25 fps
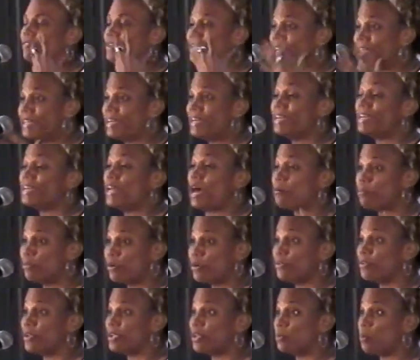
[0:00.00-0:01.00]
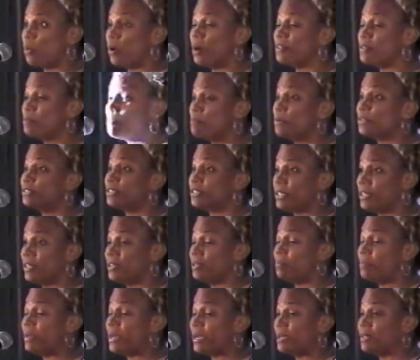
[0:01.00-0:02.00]
really elaborate what the
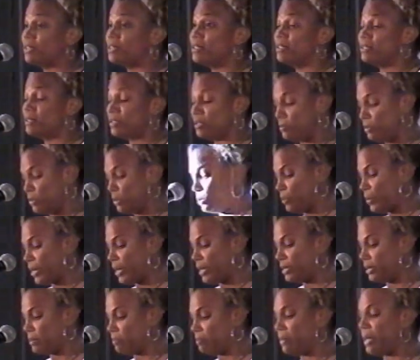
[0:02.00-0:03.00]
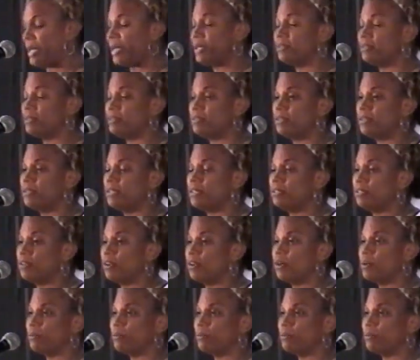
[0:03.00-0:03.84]
muscular mechanisms meant in